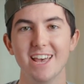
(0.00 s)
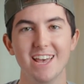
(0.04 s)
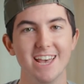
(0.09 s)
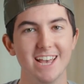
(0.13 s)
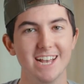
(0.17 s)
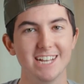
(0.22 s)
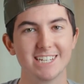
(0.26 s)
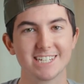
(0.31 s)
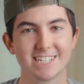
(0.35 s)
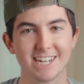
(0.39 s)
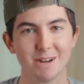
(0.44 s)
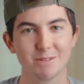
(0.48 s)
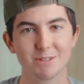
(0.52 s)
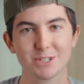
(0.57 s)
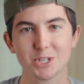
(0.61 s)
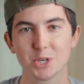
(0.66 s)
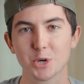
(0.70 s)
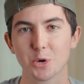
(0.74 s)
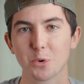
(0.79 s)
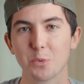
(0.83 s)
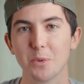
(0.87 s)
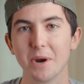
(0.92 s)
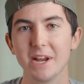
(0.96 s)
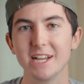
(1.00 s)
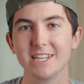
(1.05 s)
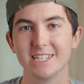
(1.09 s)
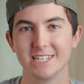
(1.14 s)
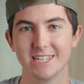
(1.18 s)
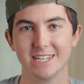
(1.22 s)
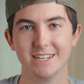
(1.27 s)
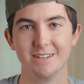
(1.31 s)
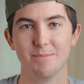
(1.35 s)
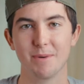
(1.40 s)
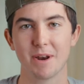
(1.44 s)
It sounds
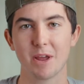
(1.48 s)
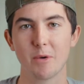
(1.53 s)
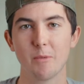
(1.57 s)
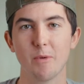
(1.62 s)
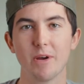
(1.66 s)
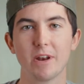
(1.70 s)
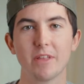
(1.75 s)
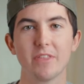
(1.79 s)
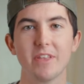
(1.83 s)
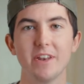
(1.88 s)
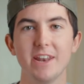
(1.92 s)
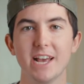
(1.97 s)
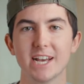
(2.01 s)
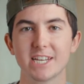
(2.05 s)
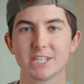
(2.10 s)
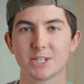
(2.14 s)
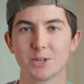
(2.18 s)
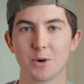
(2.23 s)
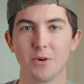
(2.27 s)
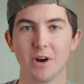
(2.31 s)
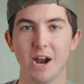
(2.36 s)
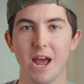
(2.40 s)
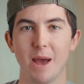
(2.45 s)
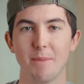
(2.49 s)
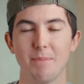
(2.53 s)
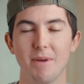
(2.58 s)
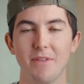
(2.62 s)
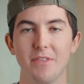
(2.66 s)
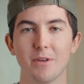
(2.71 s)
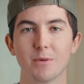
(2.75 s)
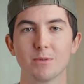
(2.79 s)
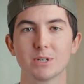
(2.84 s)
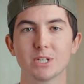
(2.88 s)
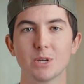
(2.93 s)
crazy, but I went on the Nextdoor app
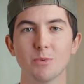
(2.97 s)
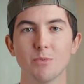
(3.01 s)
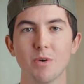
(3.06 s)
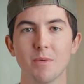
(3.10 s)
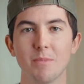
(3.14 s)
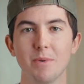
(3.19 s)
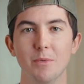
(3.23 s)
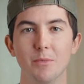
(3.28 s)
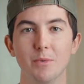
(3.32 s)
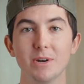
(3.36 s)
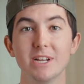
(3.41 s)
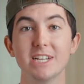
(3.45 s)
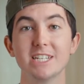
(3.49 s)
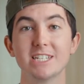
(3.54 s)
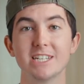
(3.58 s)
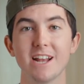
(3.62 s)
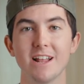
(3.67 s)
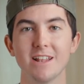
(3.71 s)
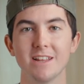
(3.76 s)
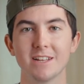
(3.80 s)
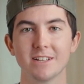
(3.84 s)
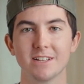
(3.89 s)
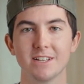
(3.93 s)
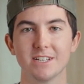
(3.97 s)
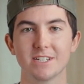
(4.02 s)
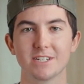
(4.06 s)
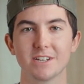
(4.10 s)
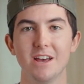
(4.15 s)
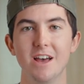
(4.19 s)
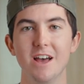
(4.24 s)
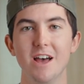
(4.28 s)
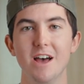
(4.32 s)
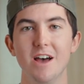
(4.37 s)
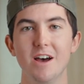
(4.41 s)
and there was a woman reselling this
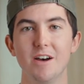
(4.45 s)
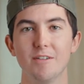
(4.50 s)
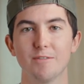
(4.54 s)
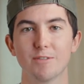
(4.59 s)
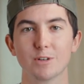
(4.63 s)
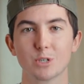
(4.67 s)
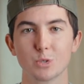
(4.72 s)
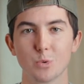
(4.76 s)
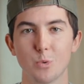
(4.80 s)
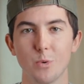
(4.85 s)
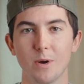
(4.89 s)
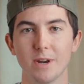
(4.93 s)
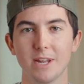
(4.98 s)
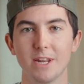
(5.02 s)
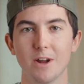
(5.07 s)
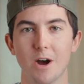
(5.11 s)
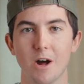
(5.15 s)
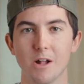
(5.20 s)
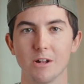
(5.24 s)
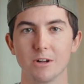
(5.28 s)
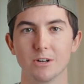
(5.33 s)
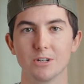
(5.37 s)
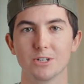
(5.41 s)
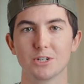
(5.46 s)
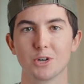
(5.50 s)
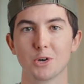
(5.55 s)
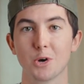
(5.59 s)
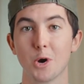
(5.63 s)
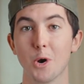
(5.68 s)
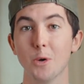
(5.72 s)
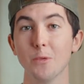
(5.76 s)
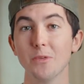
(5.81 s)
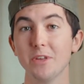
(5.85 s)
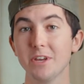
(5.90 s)
for $20. Her
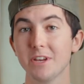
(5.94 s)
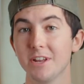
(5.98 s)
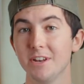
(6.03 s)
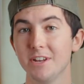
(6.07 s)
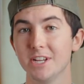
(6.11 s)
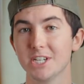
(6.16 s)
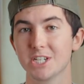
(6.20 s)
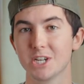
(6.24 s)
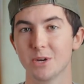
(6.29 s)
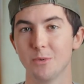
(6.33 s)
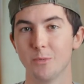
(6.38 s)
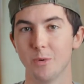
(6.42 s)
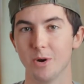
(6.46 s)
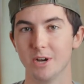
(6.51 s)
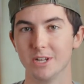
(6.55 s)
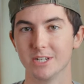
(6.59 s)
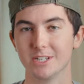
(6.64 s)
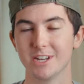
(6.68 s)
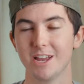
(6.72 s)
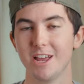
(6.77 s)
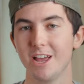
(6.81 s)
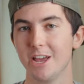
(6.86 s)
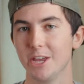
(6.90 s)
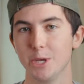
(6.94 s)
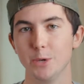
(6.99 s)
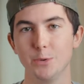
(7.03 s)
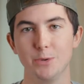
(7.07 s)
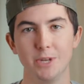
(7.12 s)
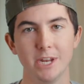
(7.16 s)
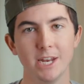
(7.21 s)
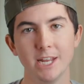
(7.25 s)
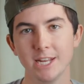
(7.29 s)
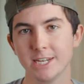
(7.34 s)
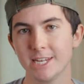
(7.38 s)
only condition was you
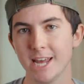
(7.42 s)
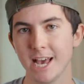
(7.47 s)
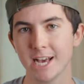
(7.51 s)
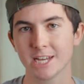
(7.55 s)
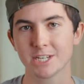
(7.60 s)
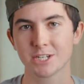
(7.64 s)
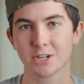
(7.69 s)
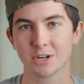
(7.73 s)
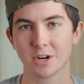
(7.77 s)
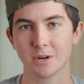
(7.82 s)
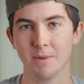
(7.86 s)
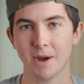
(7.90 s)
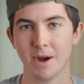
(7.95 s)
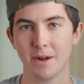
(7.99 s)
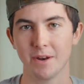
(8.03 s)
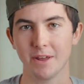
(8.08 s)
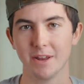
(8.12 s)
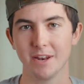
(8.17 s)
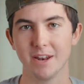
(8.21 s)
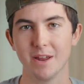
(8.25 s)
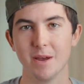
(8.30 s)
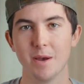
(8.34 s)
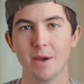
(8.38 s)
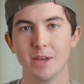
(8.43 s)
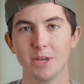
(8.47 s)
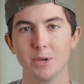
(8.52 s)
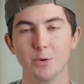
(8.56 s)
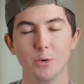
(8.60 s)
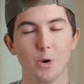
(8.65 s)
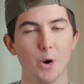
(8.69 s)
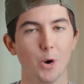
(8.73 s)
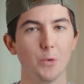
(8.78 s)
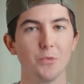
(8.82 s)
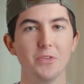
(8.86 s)
didn't text her about it,
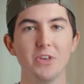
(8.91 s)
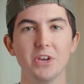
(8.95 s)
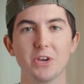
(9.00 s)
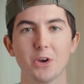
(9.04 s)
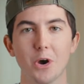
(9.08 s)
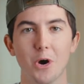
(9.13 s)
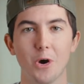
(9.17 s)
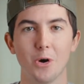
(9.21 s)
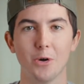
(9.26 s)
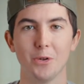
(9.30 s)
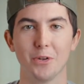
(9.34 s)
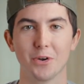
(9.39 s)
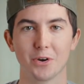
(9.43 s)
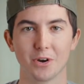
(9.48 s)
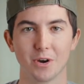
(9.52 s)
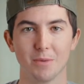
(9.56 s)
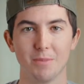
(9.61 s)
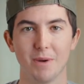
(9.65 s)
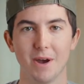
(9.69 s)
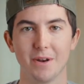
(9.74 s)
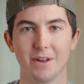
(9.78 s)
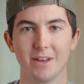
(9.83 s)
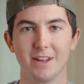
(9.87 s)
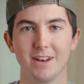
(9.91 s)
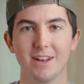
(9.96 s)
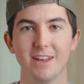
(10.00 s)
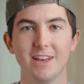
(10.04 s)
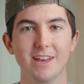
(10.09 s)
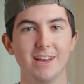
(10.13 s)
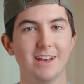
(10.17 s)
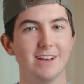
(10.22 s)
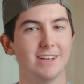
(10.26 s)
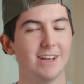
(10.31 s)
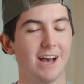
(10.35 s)
you only called her about it.
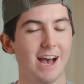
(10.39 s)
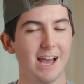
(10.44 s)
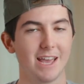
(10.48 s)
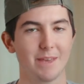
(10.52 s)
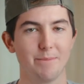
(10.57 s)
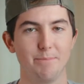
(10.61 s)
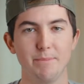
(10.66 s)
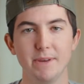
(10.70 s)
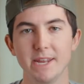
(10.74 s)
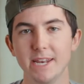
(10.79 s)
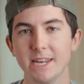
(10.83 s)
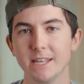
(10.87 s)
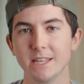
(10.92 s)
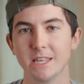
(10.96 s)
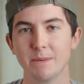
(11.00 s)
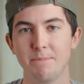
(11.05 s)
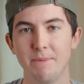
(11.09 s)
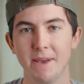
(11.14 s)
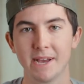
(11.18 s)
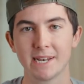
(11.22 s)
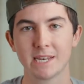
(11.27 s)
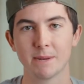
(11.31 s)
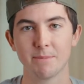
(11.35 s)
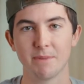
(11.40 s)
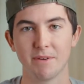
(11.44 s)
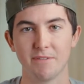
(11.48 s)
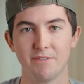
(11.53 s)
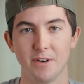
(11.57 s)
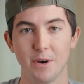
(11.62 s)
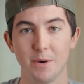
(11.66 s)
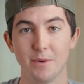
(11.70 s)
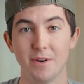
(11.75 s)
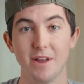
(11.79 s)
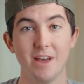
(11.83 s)
I immediately picked up the
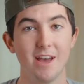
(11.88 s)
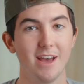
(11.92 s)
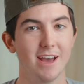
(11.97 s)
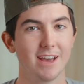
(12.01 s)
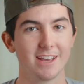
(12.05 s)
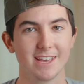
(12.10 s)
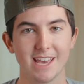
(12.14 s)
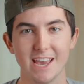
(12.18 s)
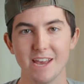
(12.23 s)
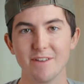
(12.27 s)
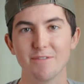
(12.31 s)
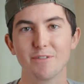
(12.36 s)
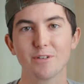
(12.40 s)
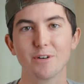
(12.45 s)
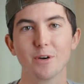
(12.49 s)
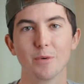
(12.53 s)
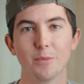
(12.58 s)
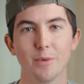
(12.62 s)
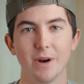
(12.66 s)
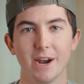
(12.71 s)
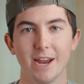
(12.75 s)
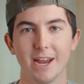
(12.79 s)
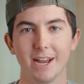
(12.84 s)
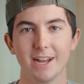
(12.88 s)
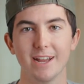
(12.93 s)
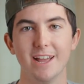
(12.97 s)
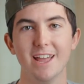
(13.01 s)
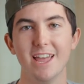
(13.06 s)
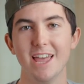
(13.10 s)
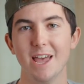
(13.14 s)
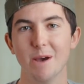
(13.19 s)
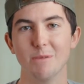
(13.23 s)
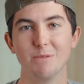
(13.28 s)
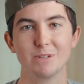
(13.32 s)
phone, gave her a ring,
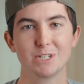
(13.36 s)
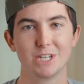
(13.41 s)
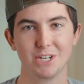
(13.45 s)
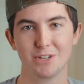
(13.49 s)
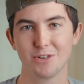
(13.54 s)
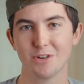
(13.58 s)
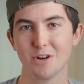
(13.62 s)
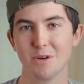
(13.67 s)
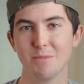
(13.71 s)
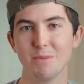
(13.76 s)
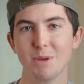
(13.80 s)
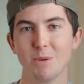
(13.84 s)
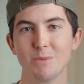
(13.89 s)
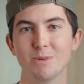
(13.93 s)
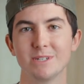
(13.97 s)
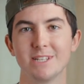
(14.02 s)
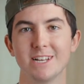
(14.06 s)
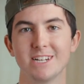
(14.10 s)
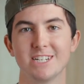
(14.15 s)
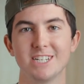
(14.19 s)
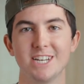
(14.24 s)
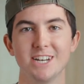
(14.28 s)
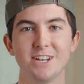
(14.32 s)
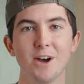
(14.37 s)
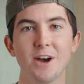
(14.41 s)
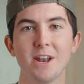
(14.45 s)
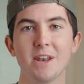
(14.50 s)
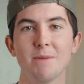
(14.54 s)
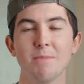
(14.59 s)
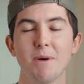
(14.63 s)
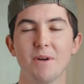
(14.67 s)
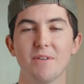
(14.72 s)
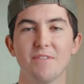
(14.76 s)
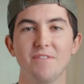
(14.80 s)
and what she told me was that she'd gotten
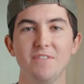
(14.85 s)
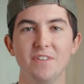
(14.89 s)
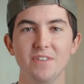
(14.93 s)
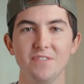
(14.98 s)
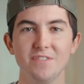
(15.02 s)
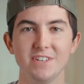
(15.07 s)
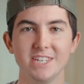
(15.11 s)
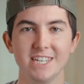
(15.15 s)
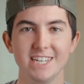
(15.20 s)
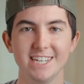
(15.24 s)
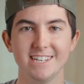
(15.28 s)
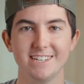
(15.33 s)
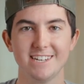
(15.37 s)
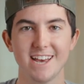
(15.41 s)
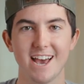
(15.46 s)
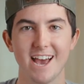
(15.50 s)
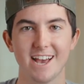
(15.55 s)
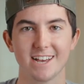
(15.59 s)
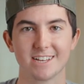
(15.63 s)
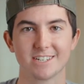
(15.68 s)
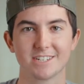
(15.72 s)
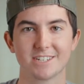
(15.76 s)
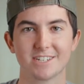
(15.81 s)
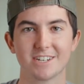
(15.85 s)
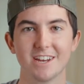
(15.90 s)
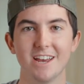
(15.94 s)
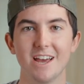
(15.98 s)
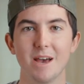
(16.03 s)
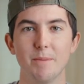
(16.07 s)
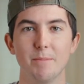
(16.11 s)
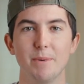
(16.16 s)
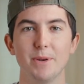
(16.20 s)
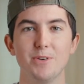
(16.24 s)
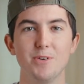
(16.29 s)
about 15 texts,
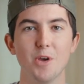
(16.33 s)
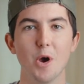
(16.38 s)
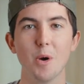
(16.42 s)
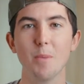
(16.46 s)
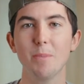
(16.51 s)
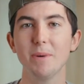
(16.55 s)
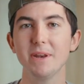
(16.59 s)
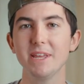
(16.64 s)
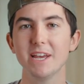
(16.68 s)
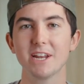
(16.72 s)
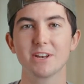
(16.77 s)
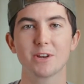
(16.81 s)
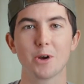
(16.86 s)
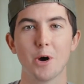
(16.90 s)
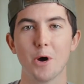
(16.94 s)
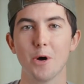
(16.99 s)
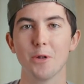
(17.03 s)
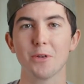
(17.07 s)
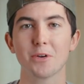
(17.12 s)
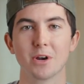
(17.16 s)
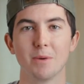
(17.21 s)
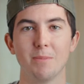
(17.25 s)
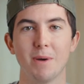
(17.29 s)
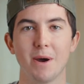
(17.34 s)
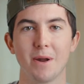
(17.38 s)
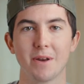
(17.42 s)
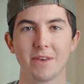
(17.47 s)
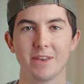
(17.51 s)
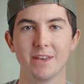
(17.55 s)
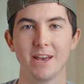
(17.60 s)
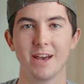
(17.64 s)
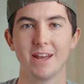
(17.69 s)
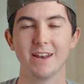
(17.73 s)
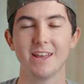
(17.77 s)
but nobody had called her about it
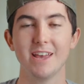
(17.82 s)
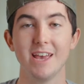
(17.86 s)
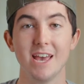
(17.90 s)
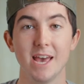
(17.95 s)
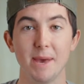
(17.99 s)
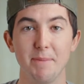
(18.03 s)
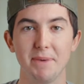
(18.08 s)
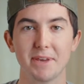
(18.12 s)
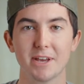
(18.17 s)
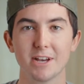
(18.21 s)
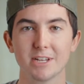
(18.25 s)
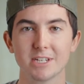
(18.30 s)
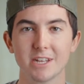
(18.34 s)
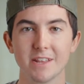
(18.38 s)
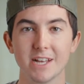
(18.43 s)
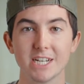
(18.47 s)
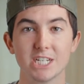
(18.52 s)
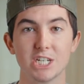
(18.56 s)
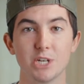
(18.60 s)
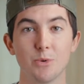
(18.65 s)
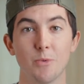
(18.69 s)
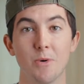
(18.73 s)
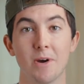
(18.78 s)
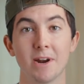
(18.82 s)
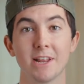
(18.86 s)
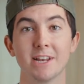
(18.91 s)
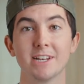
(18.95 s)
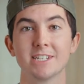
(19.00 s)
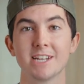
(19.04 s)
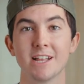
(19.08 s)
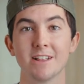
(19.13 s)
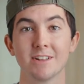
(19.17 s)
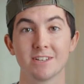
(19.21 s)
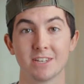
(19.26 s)
yet, and because of that, she wanted to
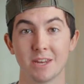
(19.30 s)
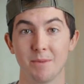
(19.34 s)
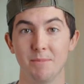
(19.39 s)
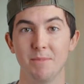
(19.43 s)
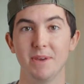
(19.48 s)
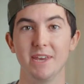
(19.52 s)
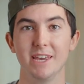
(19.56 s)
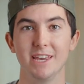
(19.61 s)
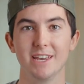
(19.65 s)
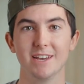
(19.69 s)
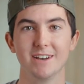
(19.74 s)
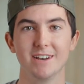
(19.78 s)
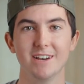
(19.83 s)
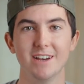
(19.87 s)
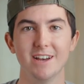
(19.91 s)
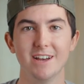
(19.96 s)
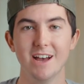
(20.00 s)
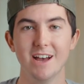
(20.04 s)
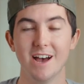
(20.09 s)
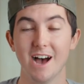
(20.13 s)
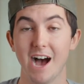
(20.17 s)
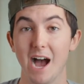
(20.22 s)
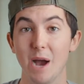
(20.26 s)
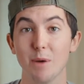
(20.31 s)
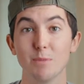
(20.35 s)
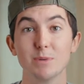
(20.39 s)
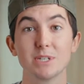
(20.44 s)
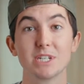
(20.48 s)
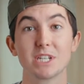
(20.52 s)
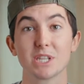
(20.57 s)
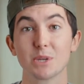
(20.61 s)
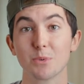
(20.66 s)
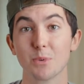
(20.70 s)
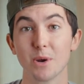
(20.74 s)
sell it to me. I
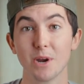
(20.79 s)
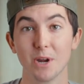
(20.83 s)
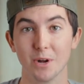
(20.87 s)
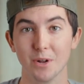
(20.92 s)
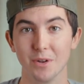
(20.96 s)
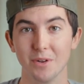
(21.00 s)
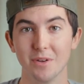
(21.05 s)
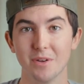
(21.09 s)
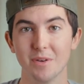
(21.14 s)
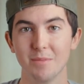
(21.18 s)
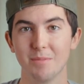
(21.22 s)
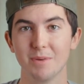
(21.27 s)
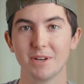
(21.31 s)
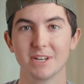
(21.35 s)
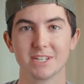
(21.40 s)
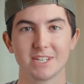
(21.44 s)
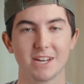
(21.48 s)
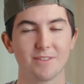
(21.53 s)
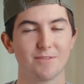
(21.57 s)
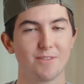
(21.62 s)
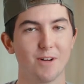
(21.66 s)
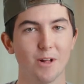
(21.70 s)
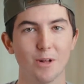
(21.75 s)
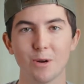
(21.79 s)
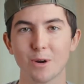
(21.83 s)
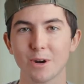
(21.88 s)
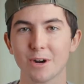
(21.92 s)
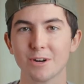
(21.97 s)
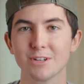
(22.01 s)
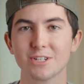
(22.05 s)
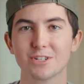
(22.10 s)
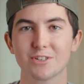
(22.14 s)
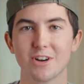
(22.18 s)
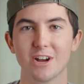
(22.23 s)
was thrilled because I'd followed her
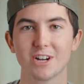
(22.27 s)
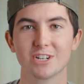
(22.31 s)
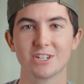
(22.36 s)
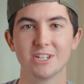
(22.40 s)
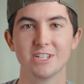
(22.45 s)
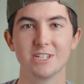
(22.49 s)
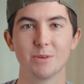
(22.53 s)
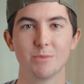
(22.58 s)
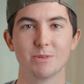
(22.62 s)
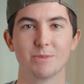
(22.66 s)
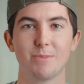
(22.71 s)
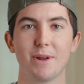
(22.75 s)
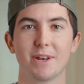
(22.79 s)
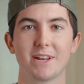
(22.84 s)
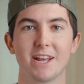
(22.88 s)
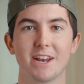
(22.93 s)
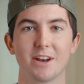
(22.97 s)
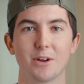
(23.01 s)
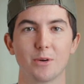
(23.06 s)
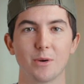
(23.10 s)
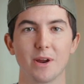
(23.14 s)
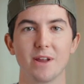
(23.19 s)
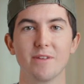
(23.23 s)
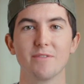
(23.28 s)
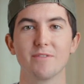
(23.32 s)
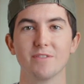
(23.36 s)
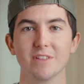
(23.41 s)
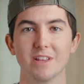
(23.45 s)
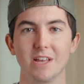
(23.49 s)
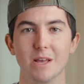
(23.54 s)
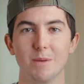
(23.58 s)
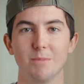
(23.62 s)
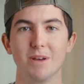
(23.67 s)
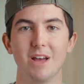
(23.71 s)
instructions and was about to get a great
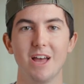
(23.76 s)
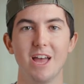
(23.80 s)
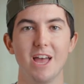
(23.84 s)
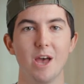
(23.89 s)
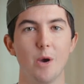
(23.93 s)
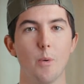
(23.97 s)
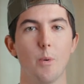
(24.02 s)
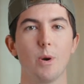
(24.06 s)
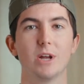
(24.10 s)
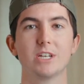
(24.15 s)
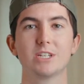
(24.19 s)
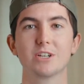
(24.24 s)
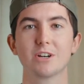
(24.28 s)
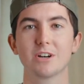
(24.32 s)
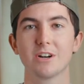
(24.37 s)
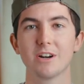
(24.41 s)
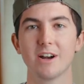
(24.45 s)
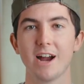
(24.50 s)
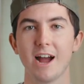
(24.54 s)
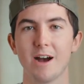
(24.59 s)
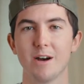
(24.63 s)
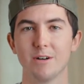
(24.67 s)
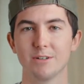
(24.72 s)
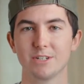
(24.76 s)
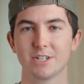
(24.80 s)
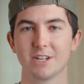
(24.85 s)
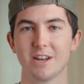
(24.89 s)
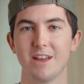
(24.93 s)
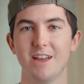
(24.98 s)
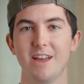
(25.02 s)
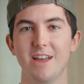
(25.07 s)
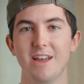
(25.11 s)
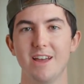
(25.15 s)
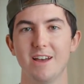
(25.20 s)
flip, went to her house.
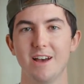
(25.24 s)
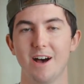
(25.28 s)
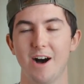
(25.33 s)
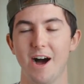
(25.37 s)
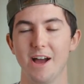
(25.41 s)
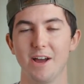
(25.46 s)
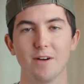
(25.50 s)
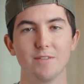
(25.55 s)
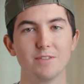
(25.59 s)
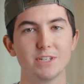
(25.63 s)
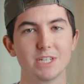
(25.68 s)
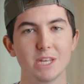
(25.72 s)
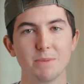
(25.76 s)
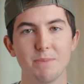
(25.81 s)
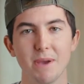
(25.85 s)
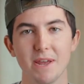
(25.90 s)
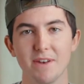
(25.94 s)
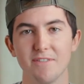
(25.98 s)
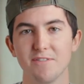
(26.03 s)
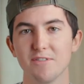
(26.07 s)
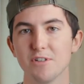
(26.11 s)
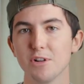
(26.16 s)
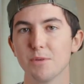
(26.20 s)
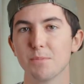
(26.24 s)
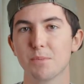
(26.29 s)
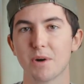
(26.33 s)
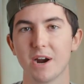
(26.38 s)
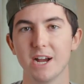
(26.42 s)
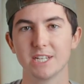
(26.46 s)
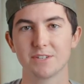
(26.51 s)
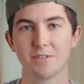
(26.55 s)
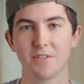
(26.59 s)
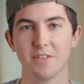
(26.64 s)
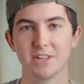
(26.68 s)
I obviously paid full
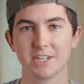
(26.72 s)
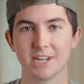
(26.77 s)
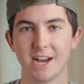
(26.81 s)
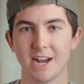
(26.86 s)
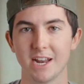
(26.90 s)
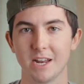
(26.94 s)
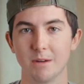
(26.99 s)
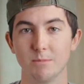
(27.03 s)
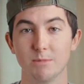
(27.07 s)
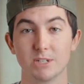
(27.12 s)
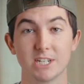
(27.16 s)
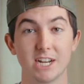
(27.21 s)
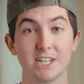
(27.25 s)
price for this item, which